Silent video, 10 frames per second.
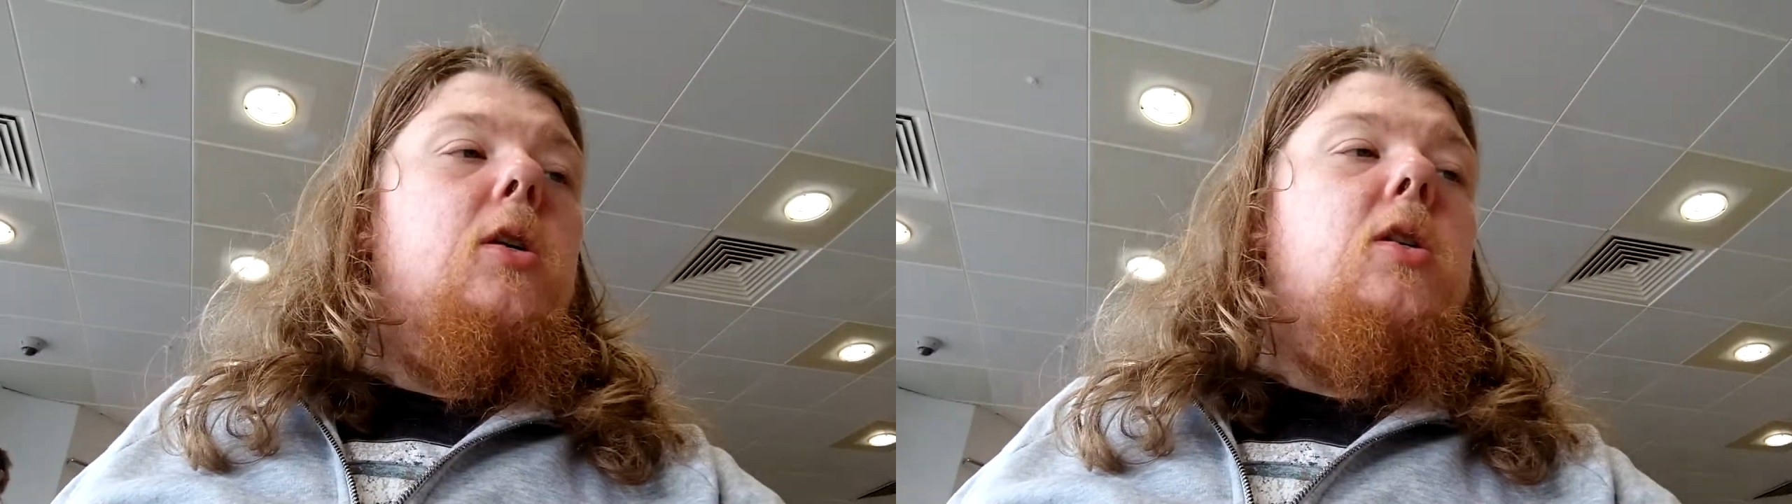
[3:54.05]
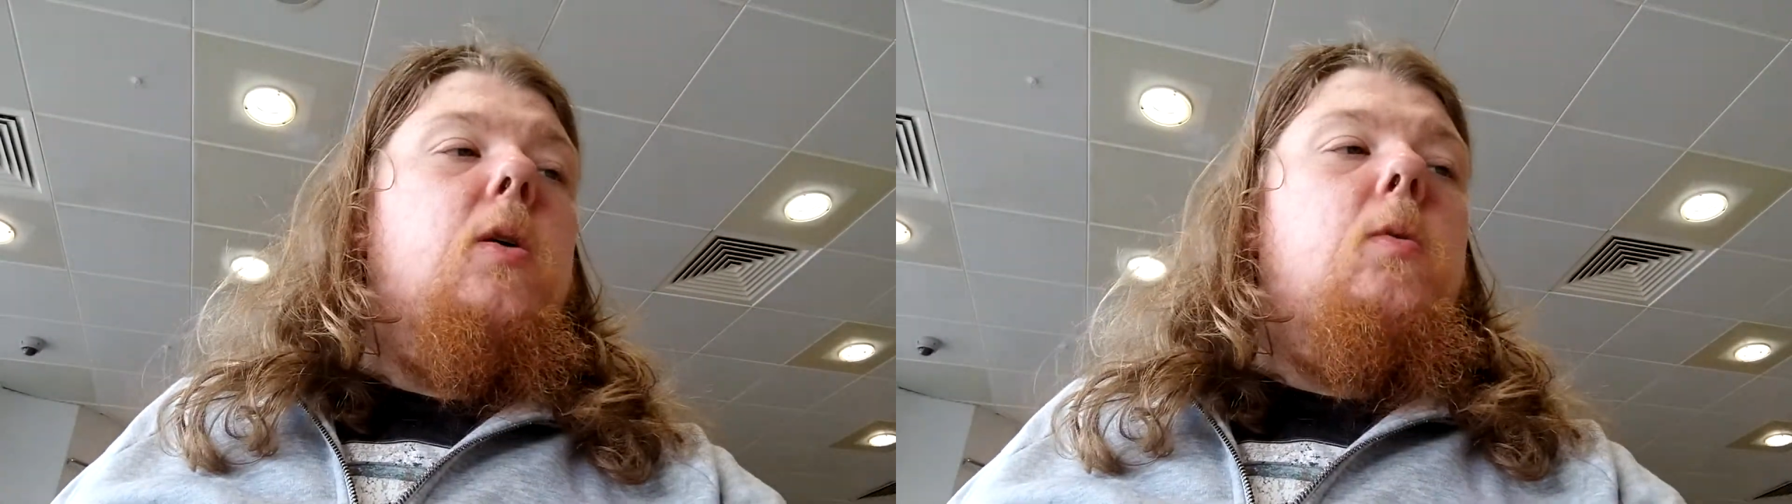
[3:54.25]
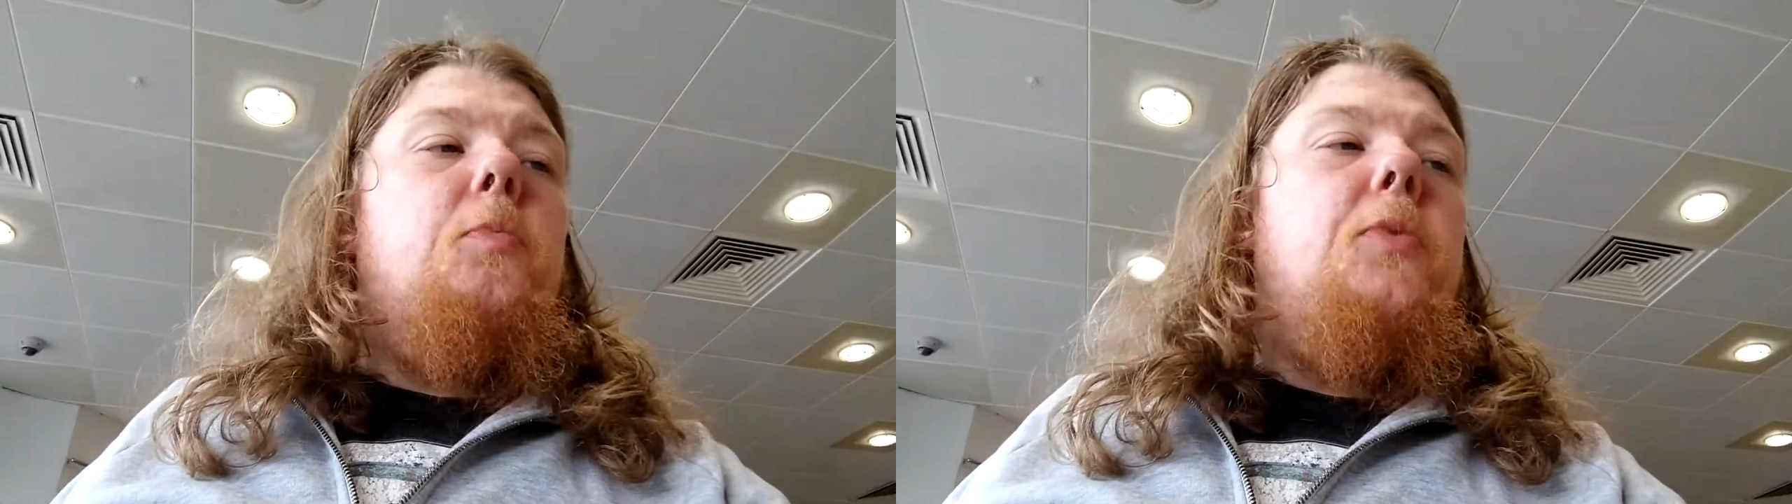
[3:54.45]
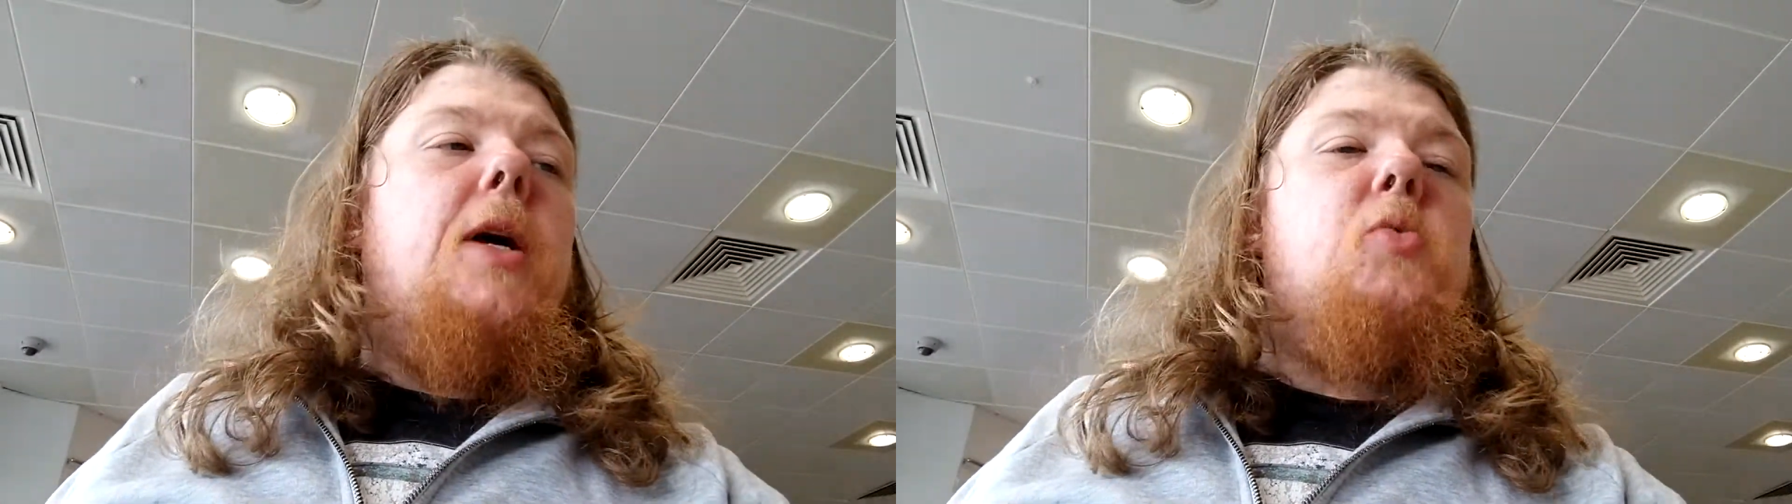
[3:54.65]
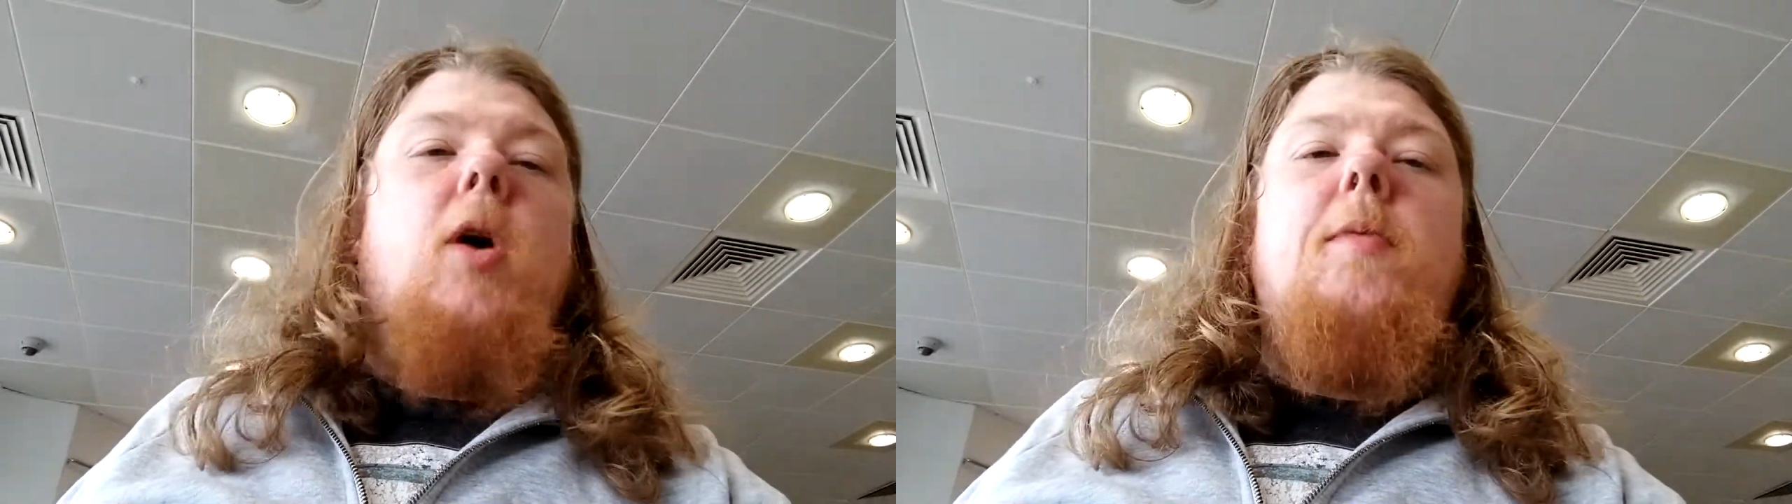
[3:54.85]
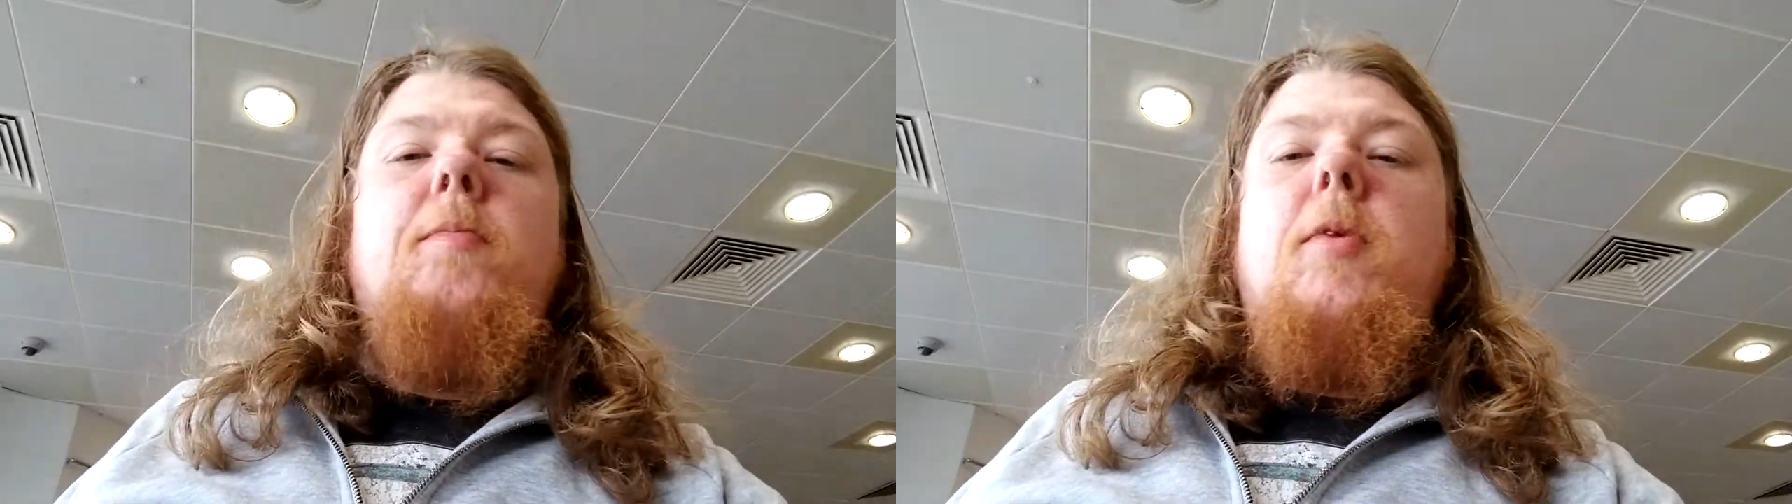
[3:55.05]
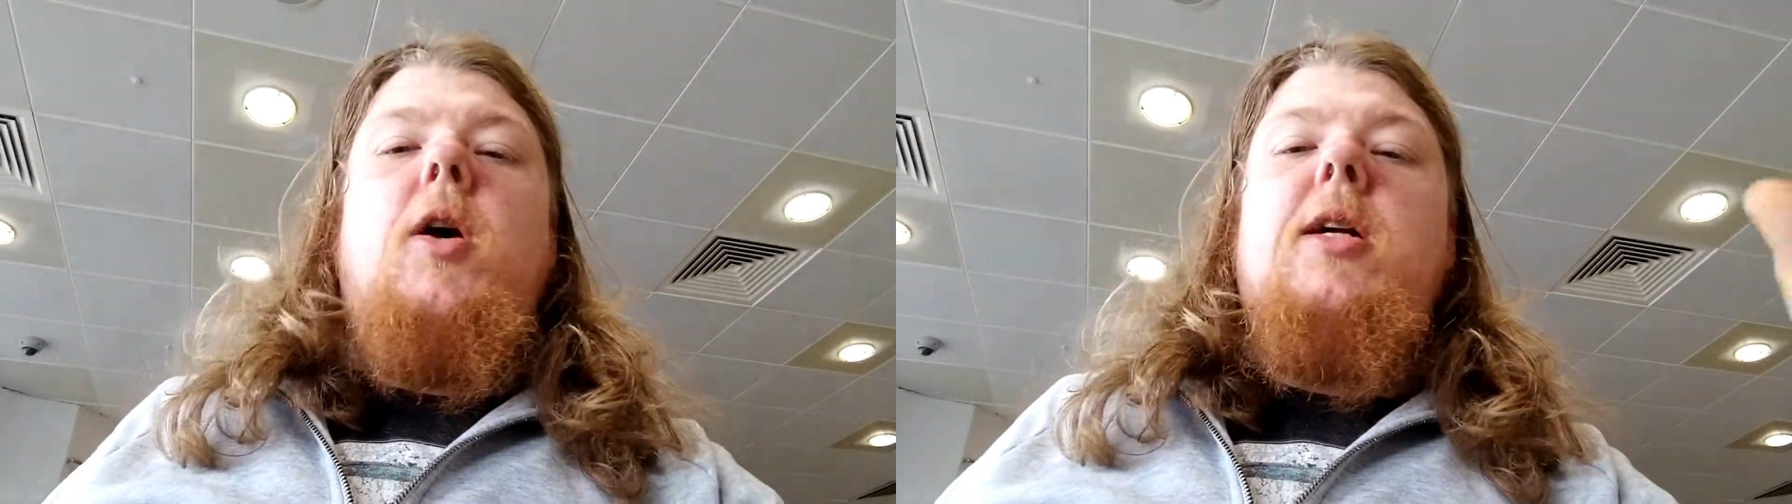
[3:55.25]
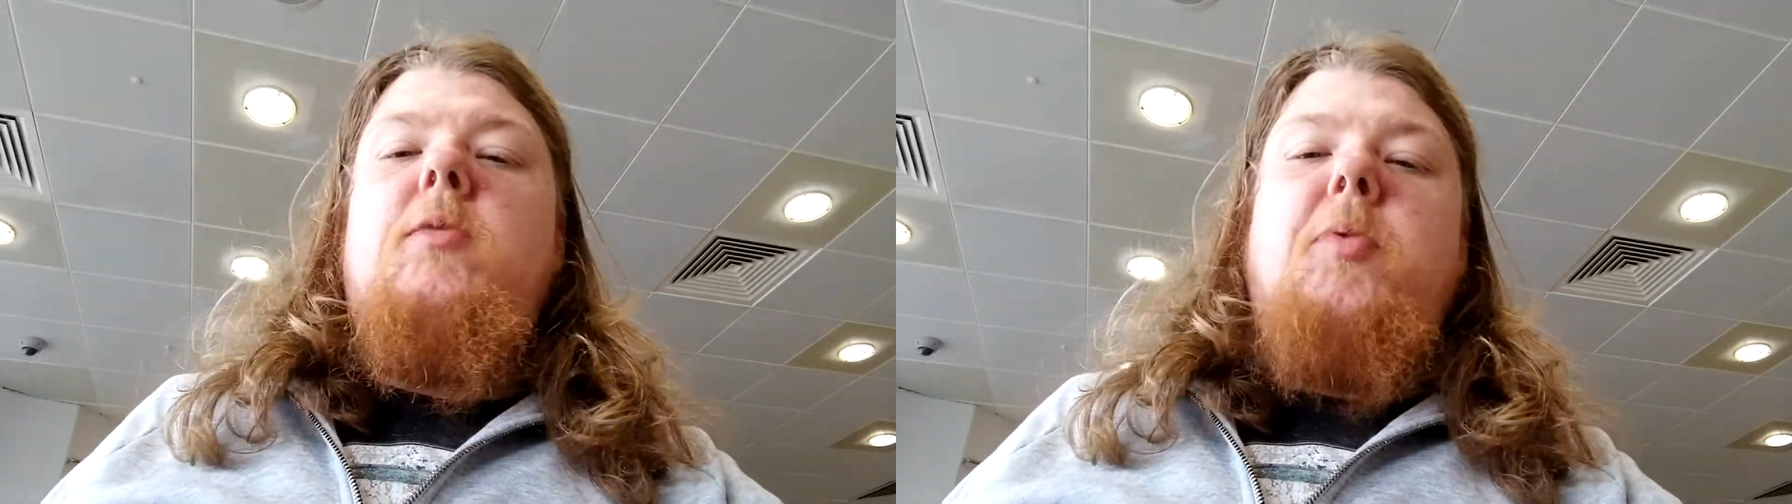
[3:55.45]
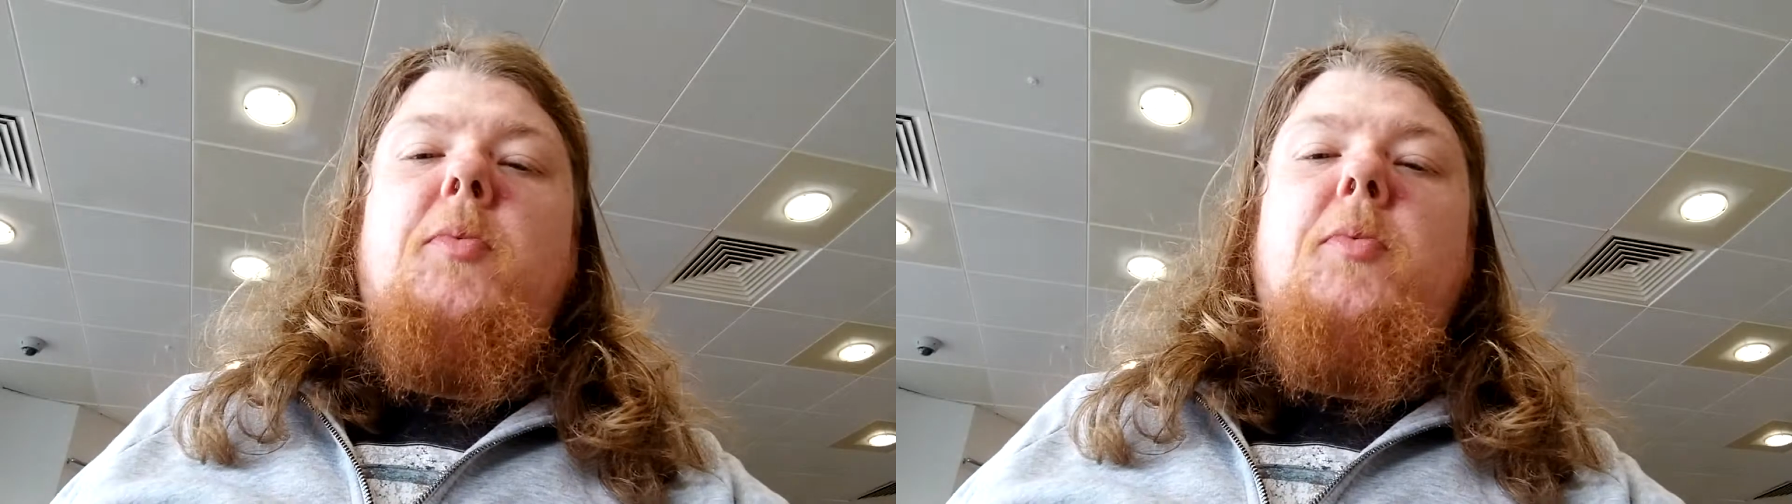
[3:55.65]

So that's why I'm only